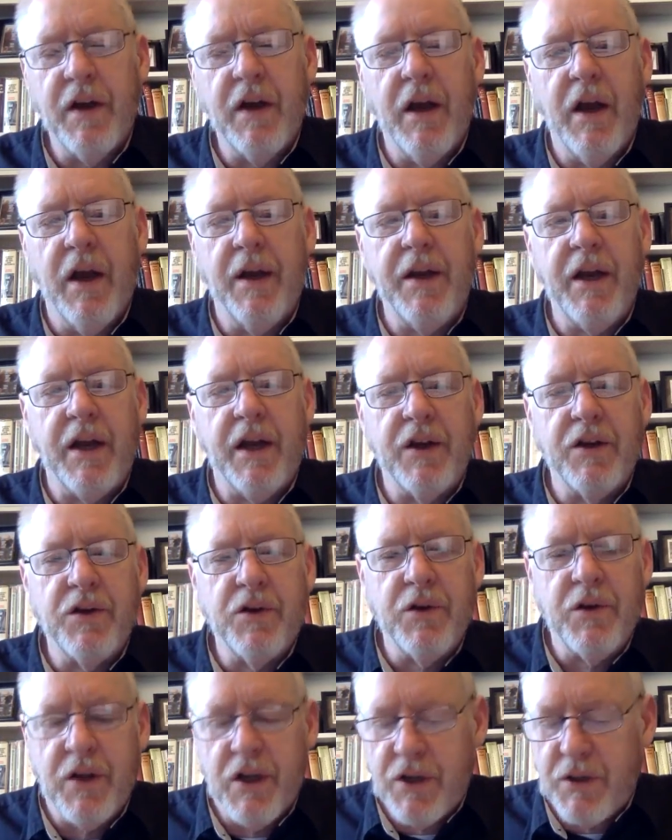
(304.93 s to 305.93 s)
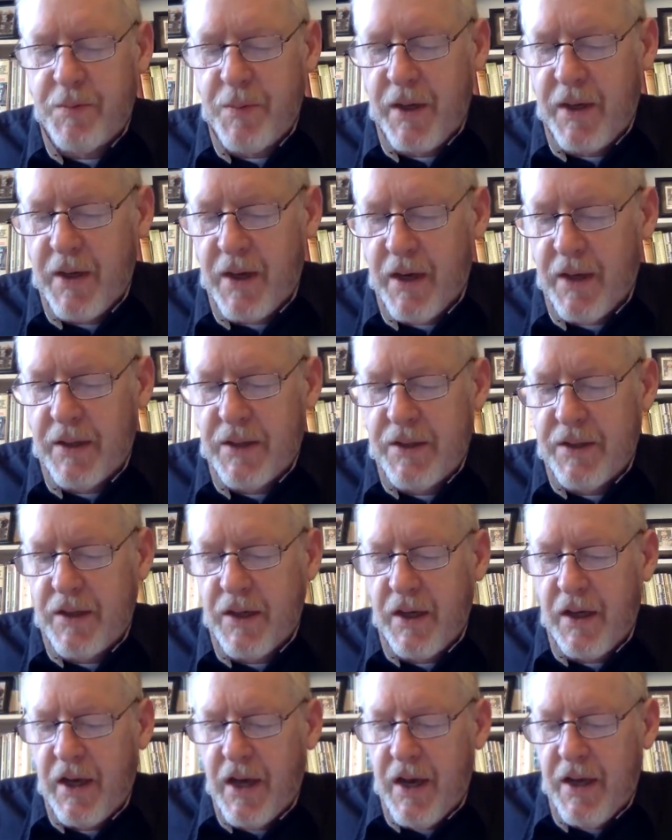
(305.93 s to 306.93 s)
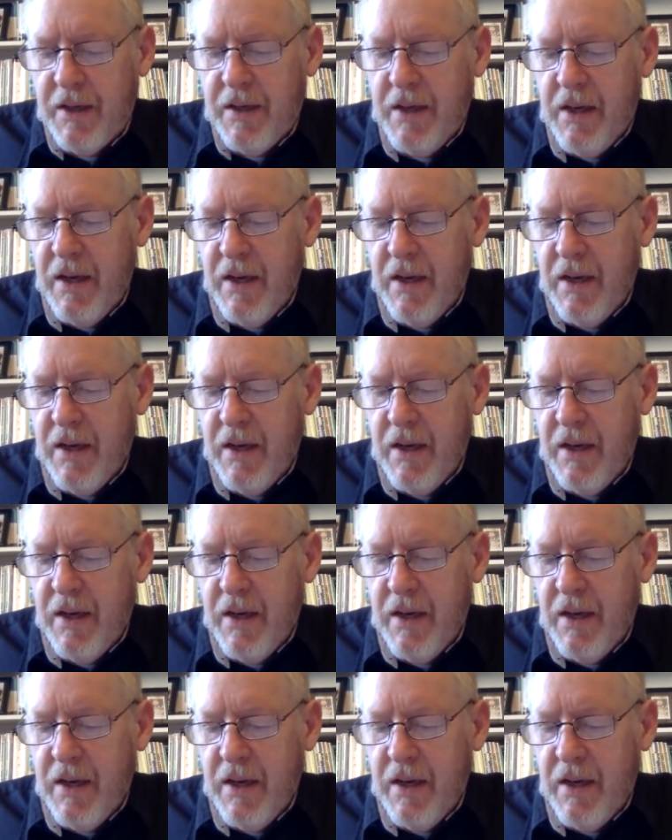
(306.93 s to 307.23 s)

And he can do this because, again,